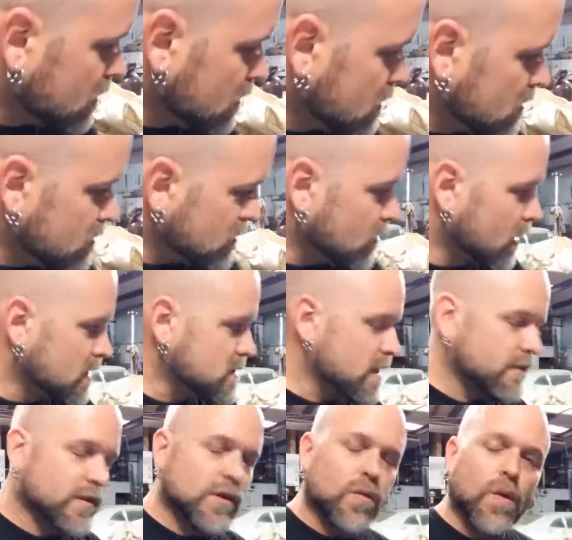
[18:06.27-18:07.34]
you guys have
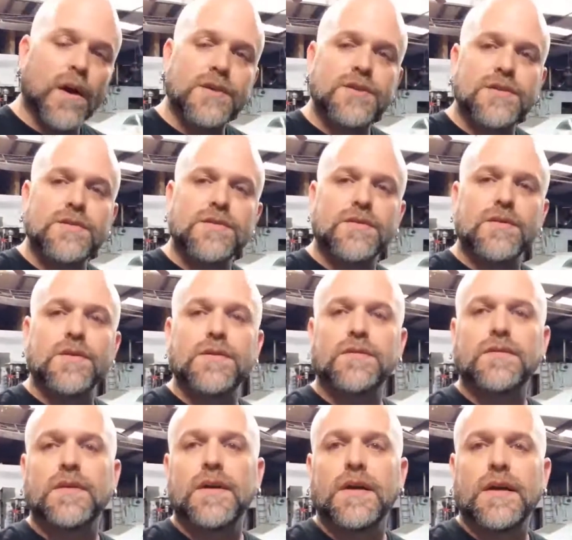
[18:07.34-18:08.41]
any questions
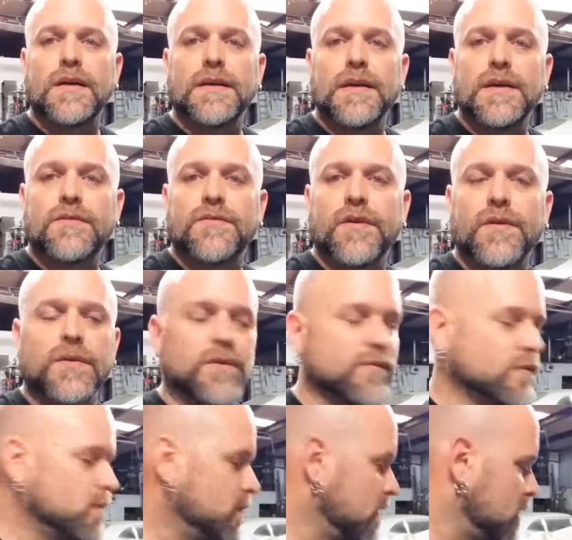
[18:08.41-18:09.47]
or need further
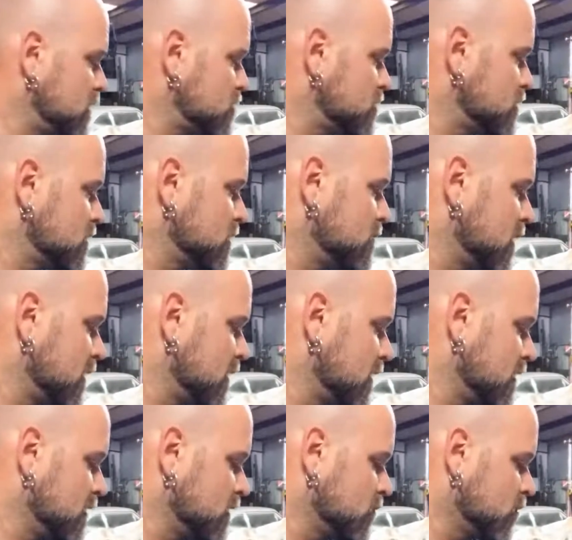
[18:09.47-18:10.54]
information about
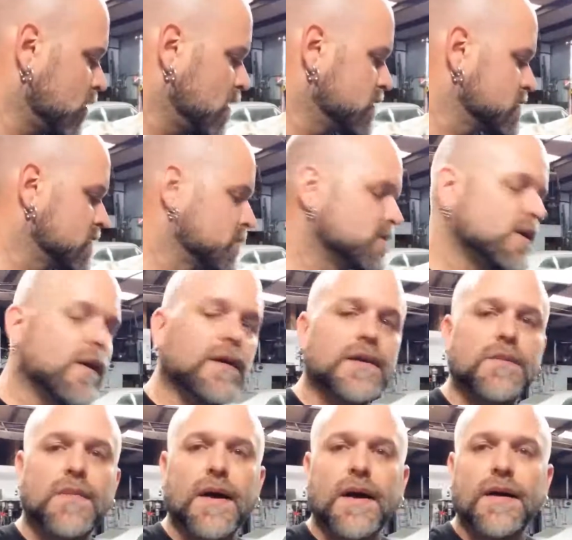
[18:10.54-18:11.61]
any of the products I'm talking
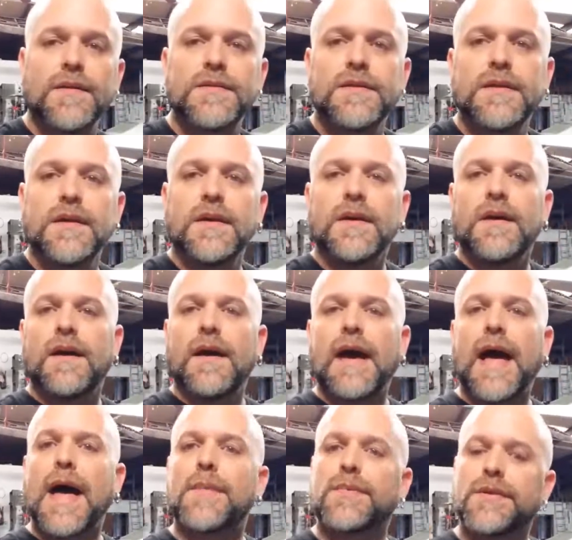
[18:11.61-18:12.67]
about,
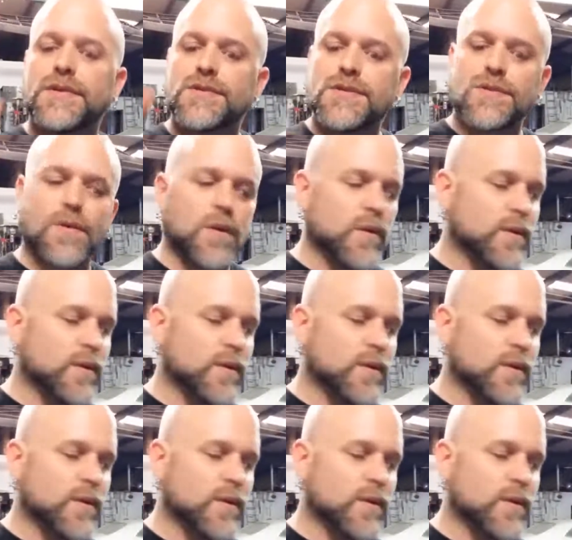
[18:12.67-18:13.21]
happily just throw in